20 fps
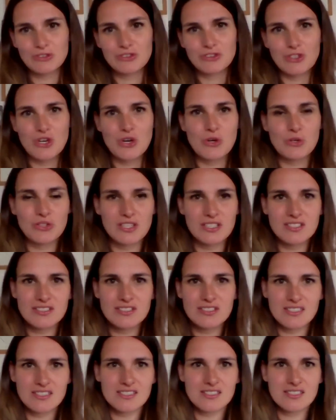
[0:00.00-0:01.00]
So this
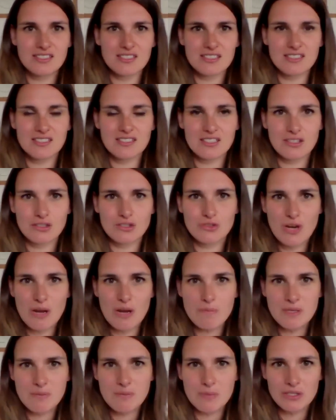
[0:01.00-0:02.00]
is the
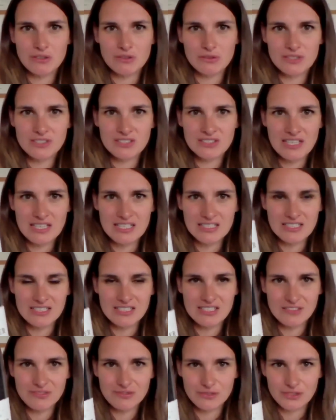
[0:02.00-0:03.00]
Drappier bottle is slightly
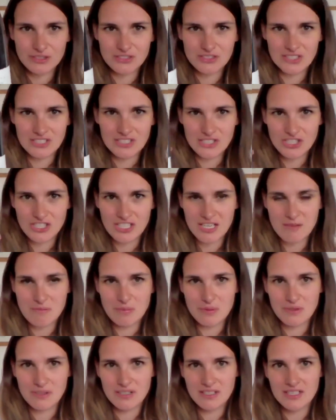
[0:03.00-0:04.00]
different in shape,
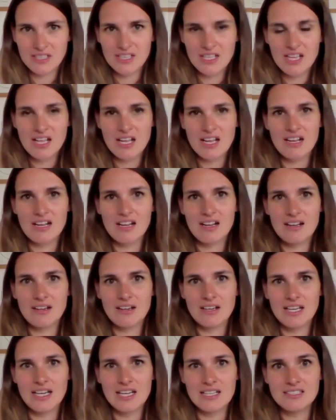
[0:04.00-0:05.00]
mm-hmm.
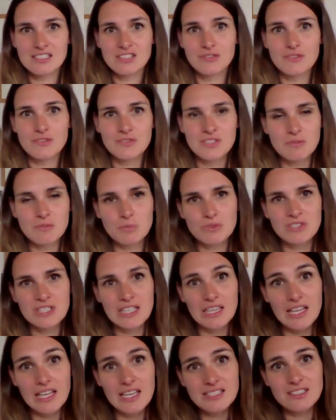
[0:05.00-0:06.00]
And it's
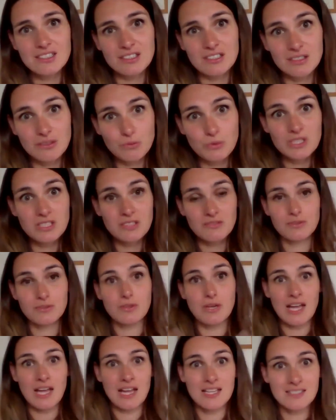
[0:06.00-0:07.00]
15% lighter, which if
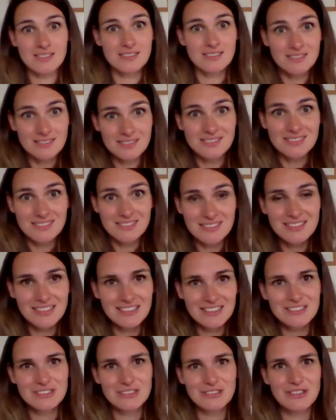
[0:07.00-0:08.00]
you add
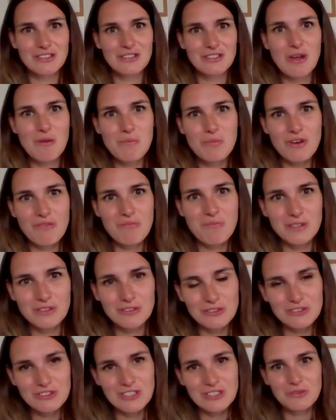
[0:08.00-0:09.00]
to the number of
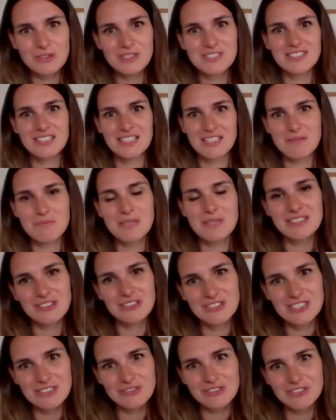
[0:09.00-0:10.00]
bottles that we sell, makes
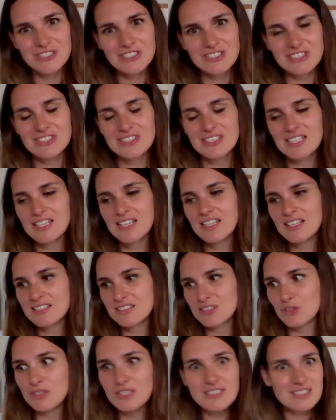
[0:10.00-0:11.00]
a difference.
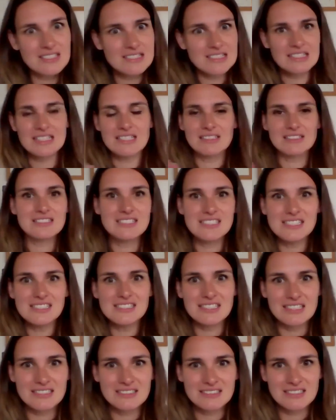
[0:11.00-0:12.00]
So this is little
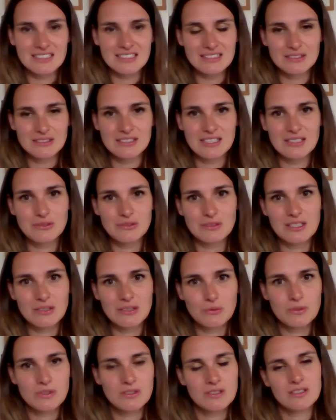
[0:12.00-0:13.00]
details
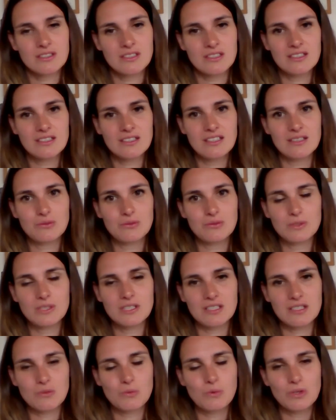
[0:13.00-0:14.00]
that we
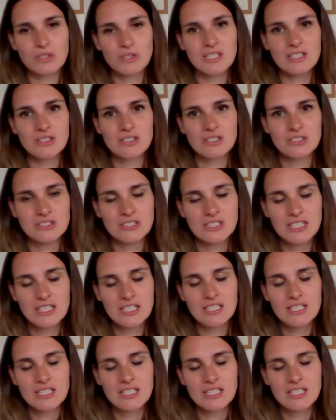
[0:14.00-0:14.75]
are working on.